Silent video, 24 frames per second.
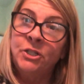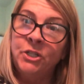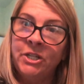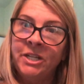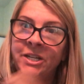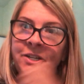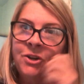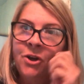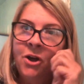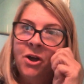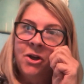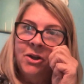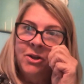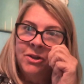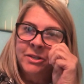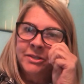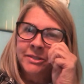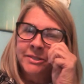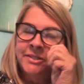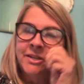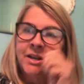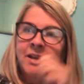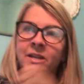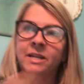she
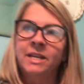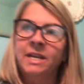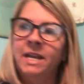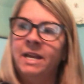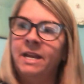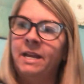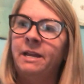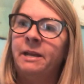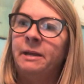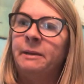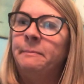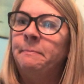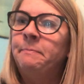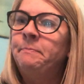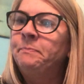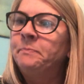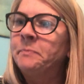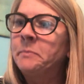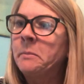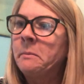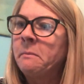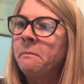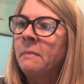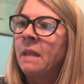calls on him,
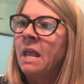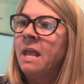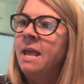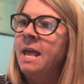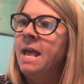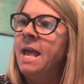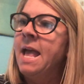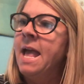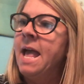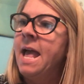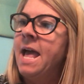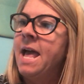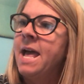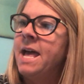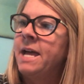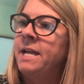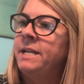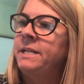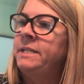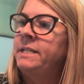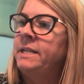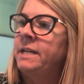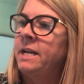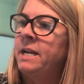
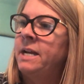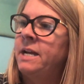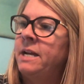and